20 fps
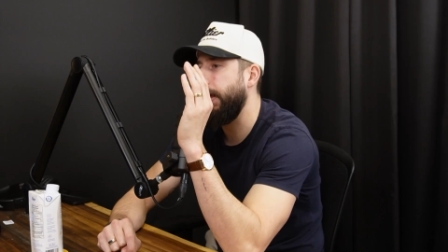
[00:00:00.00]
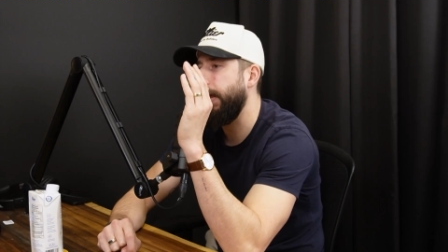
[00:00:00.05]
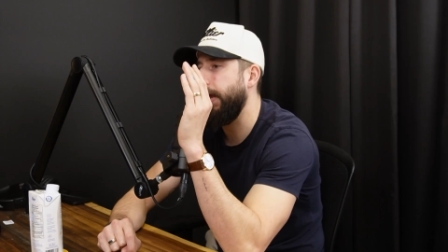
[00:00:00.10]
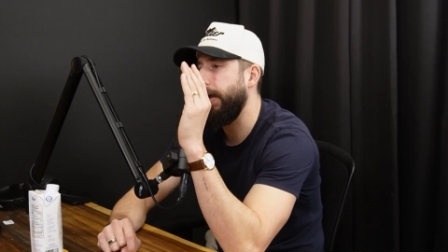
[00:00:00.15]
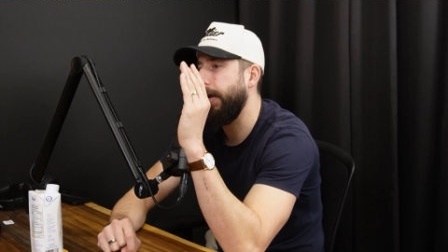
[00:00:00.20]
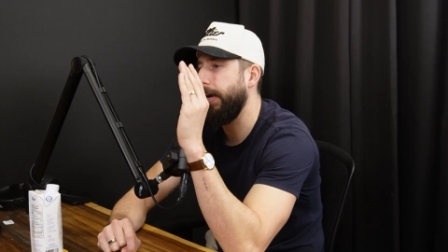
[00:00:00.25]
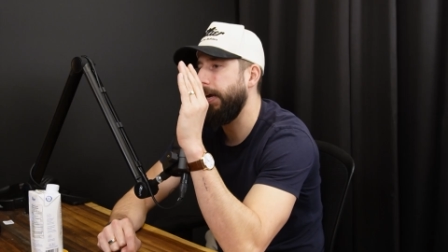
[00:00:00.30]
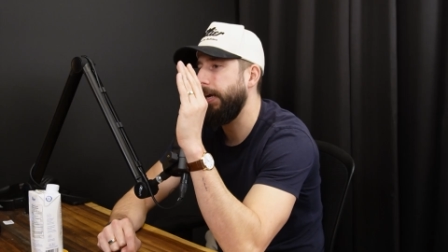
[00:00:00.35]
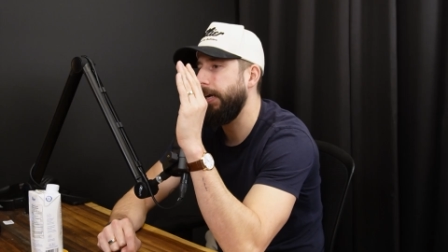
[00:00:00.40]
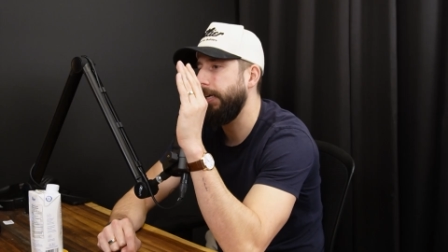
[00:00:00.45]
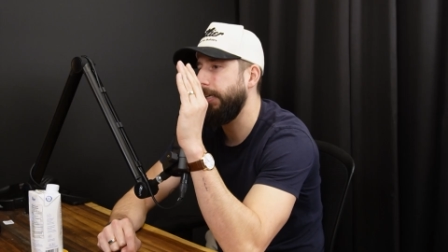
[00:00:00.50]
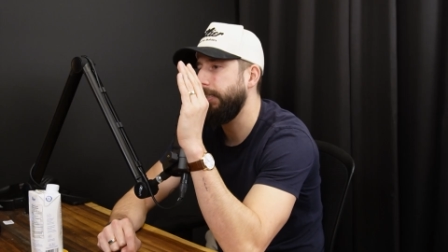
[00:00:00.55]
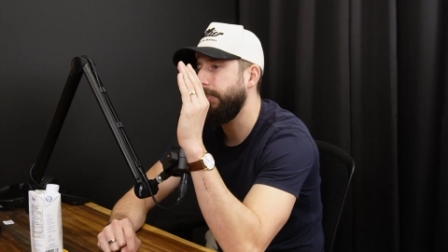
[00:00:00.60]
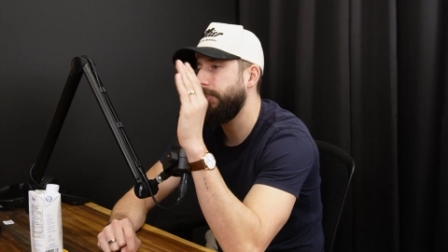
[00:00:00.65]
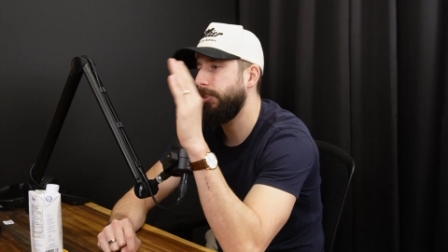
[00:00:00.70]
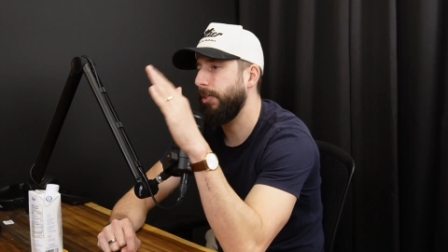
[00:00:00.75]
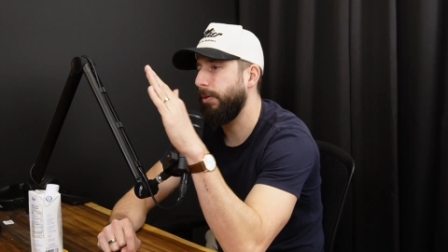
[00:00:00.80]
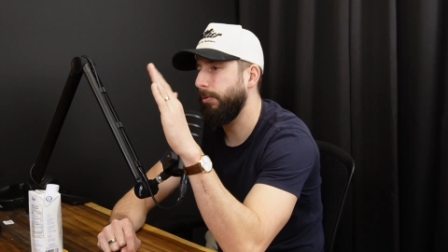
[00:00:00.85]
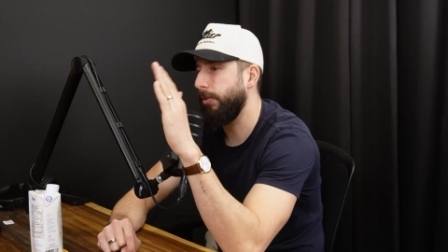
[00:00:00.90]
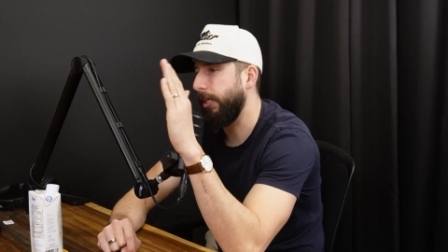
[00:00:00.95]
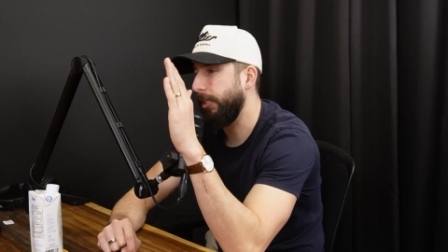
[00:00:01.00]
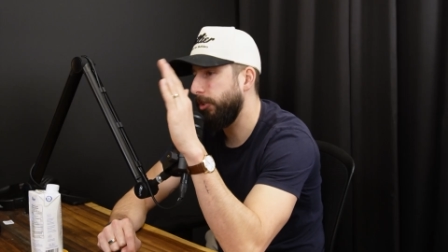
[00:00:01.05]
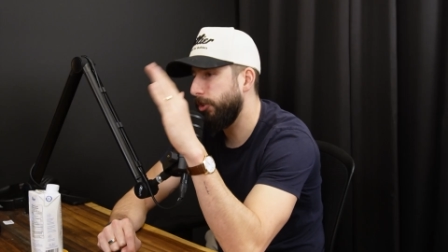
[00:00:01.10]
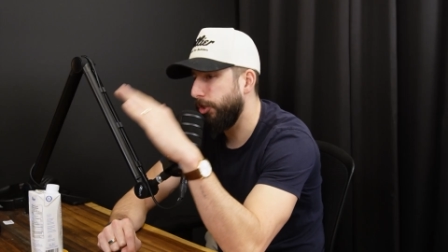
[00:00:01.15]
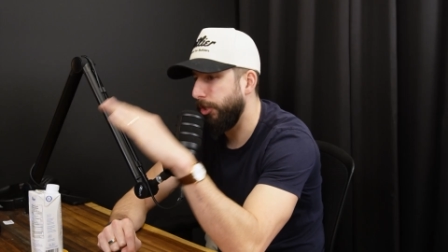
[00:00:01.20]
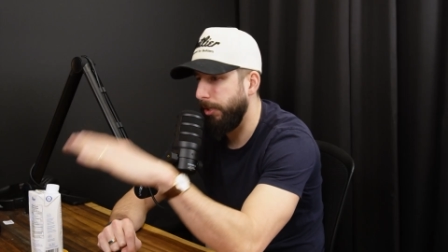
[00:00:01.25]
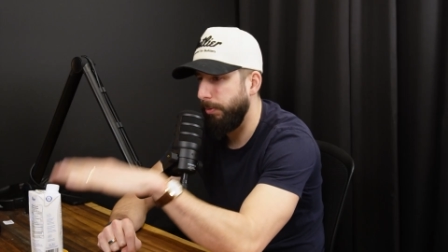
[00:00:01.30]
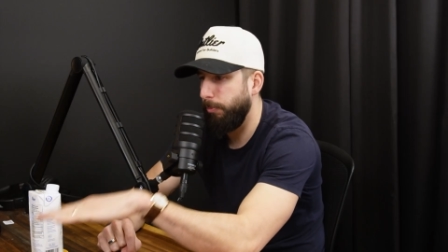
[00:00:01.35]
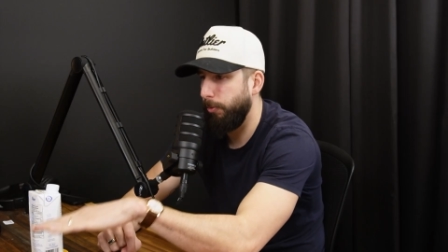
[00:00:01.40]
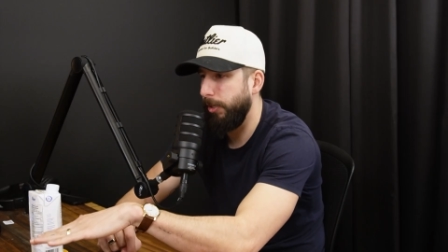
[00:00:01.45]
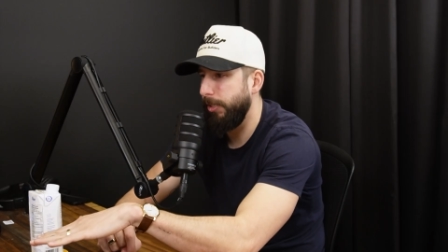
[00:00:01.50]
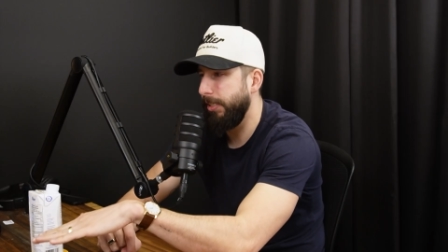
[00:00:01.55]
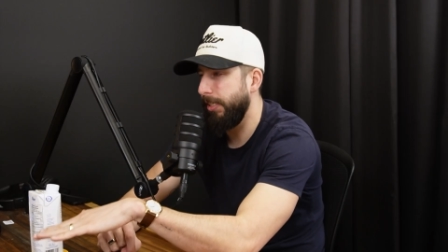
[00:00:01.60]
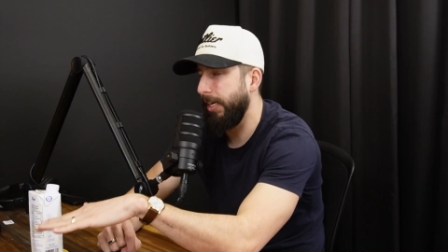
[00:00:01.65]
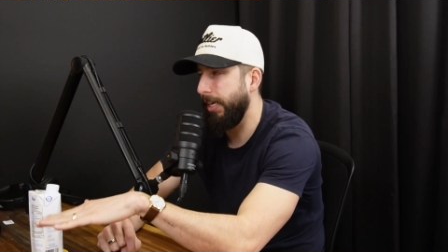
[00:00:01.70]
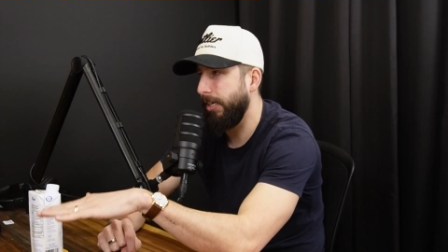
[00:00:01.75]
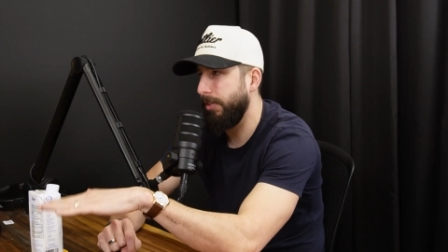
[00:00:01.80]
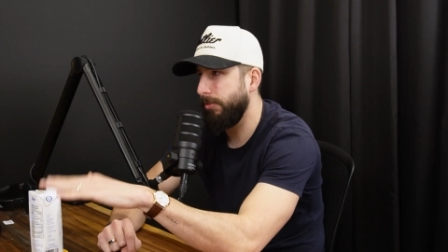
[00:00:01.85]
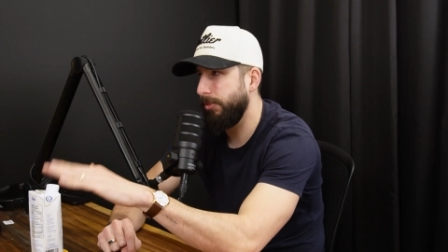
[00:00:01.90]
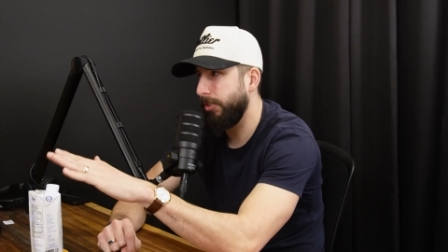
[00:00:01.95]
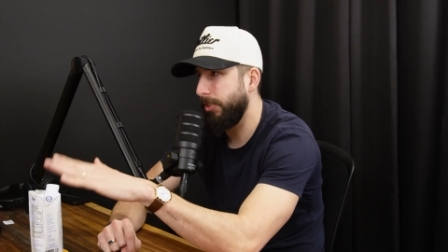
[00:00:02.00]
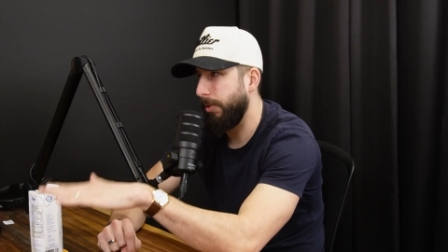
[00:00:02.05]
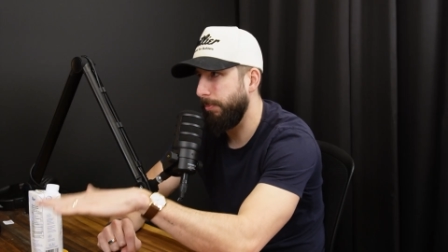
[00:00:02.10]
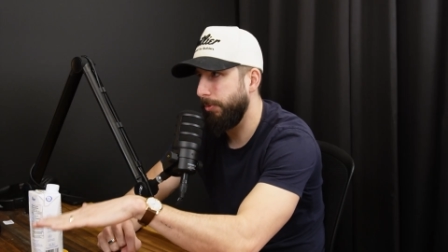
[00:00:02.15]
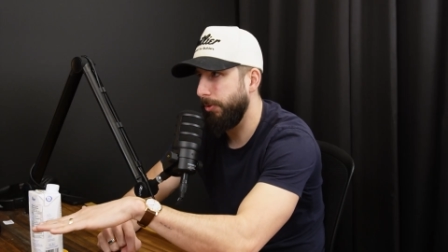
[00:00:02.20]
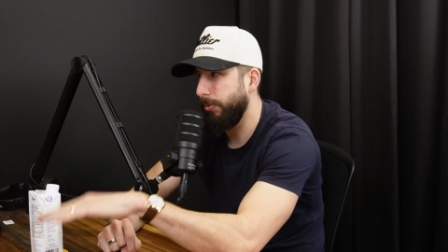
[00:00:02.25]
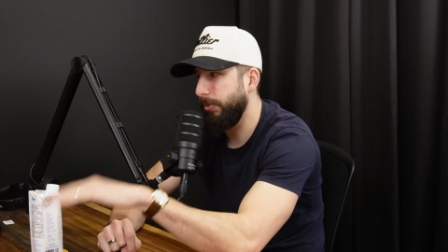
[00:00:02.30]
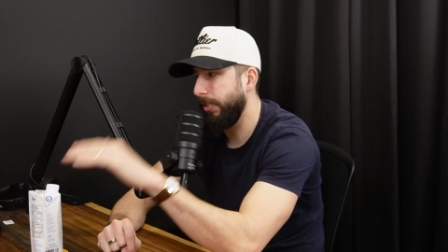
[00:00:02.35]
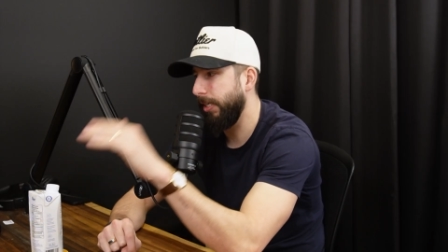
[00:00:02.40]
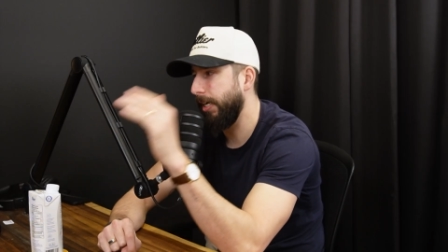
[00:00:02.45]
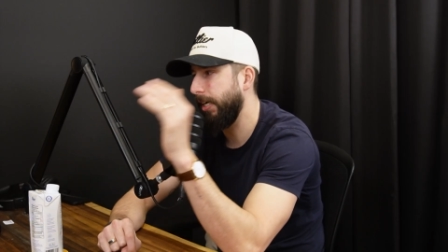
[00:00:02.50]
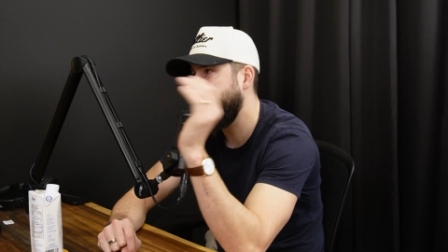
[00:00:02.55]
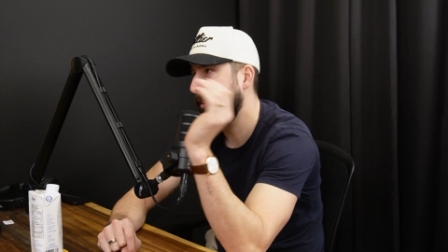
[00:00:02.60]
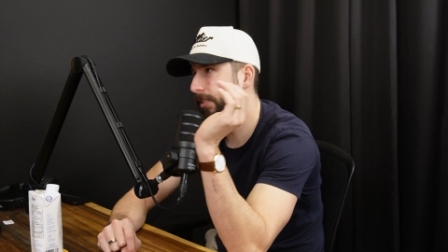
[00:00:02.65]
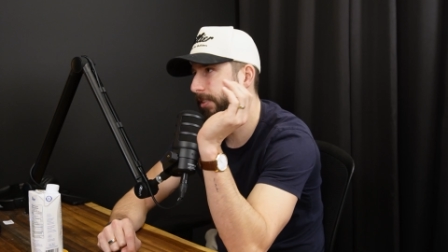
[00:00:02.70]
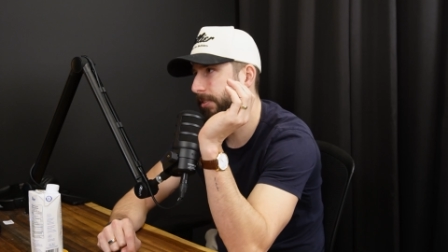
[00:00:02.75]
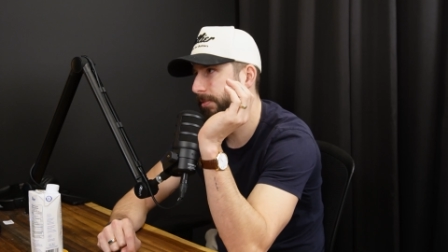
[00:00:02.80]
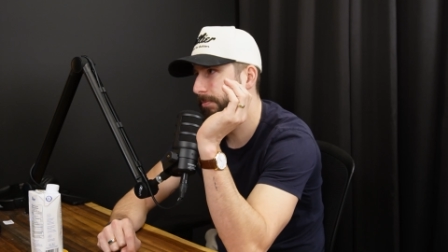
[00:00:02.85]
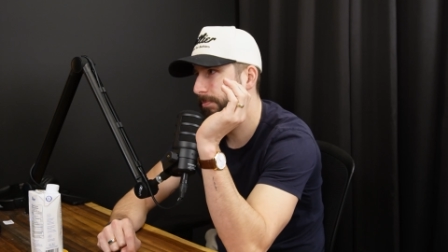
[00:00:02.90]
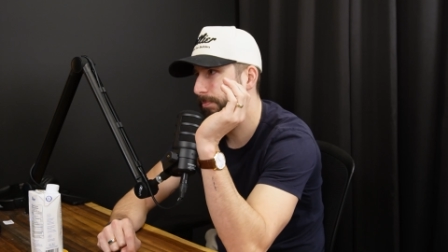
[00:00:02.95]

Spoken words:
And so gym went down, stopped doing that.